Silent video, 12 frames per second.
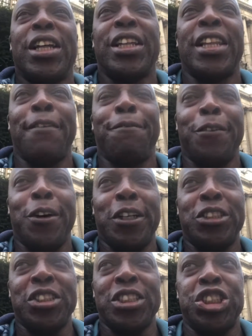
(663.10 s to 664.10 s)

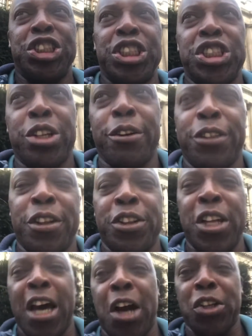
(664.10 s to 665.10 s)

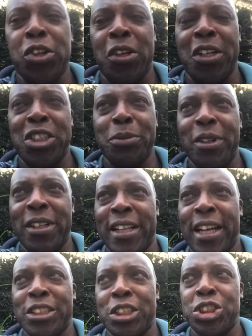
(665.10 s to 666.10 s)
The acknowledgement
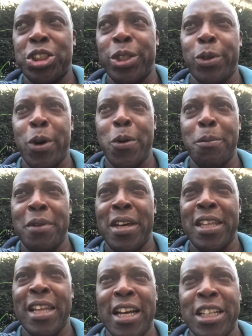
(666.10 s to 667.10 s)
letter she wrote me,
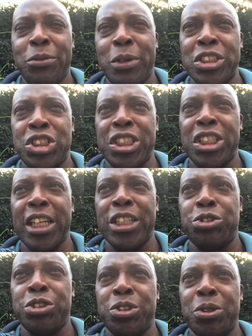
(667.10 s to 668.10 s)
that when she
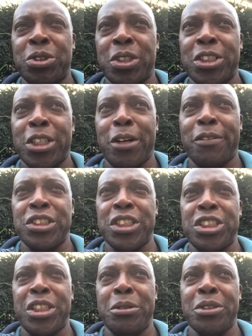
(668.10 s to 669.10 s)
introduced herself and said
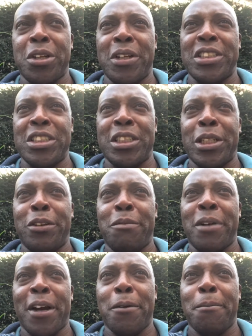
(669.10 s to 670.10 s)
she was going to deal with
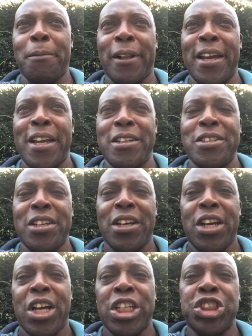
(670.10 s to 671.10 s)
my complaint,
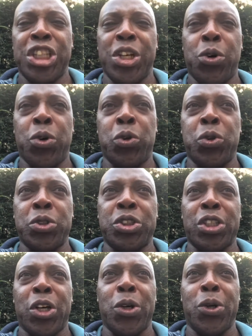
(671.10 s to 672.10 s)
she
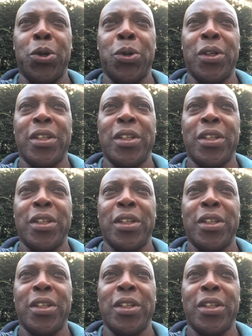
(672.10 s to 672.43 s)
also